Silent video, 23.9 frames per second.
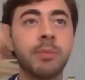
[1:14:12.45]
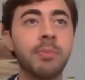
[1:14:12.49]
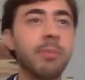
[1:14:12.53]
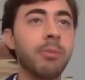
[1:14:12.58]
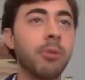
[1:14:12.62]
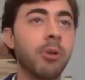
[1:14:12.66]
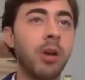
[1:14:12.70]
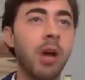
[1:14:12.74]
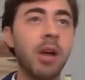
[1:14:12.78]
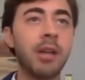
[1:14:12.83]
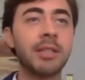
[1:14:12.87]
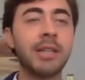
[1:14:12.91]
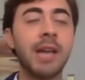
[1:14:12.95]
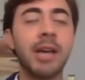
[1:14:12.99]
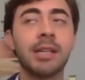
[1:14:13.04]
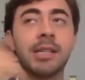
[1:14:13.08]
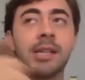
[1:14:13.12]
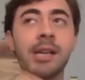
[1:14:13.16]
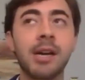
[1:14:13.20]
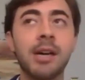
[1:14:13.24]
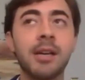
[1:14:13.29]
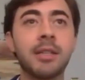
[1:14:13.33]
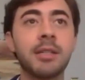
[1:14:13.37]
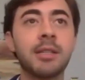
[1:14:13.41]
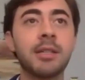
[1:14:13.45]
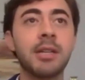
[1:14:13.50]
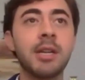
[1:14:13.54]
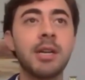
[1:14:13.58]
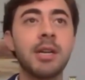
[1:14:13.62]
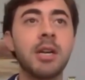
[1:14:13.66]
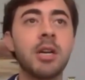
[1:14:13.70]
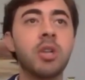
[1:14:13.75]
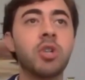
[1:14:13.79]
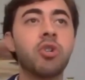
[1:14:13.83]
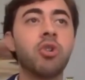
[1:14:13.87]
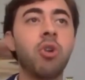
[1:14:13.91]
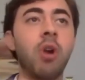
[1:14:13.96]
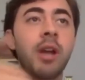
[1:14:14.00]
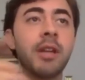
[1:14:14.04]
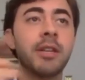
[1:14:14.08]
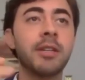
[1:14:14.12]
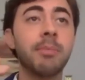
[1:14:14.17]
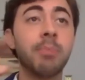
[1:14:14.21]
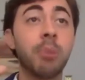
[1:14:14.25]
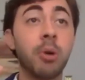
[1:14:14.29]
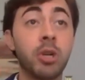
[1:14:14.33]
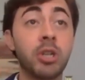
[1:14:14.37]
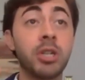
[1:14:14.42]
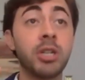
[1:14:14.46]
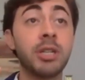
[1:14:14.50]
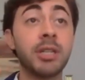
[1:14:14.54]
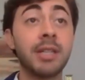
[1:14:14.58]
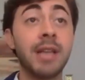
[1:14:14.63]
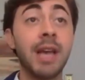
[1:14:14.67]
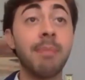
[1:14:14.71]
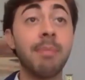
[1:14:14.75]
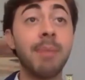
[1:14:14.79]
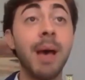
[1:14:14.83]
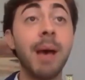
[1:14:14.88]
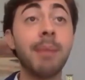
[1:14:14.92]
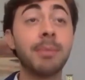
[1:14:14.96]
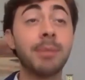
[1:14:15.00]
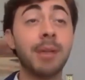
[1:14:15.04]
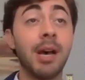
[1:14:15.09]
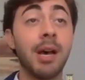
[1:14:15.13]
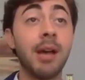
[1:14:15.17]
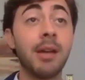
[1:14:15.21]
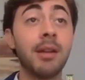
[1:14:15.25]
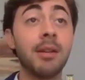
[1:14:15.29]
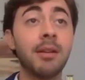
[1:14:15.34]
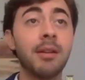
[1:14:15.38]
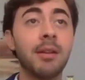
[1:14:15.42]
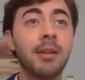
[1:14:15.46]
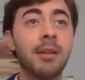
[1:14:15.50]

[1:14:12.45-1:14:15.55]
people contacting us, trying to purchase that peptide.